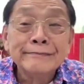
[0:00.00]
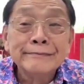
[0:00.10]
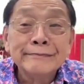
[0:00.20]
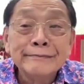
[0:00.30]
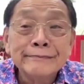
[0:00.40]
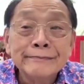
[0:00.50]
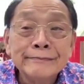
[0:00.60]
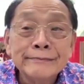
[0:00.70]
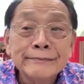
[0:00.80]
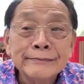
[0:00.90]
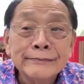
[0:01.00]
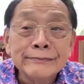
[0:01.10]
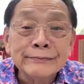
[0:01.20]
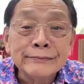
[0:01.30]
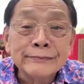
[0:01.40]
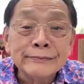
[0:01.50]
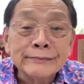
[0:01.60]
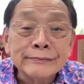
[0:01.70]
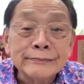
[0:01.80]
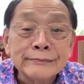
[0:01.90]

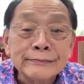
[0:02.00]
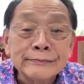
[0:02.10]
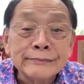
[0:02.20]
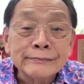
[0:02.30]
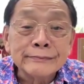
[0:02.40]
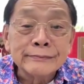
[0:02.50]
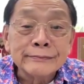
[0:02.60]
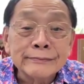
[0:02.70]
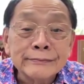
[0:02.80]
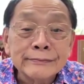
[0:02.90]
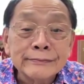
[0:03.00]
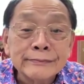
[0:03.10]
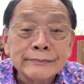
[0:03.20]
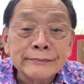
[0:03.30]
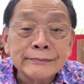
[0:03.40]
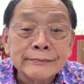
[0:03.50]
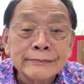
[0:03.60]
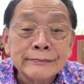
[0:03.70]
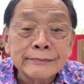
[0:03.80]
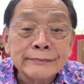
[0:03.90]

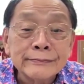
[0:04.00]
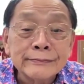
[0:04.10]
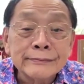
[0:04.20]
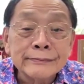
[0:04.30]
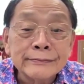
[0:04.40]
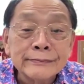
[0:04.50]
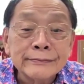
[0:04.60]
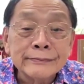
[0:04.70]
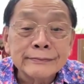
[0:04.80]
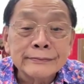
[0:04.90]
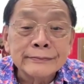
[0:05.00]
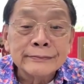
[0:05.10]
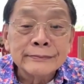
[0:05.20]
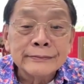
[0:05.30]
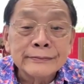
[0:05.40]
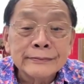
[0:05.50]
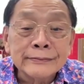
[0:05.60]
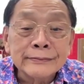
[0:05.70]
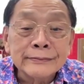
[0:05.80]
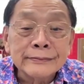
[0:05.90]

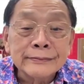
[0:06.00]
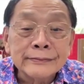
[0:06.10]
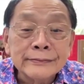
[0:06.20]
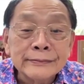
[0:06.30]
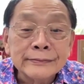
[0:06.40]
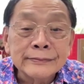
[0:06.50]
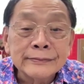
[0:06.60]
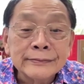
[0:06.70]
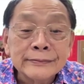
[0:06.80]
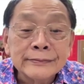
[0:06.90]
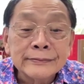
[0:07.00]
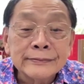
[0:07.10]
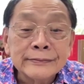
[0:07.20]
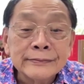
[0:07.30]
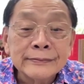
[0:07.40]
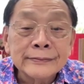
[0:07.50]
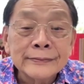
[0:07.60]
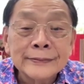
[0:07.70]
(silent)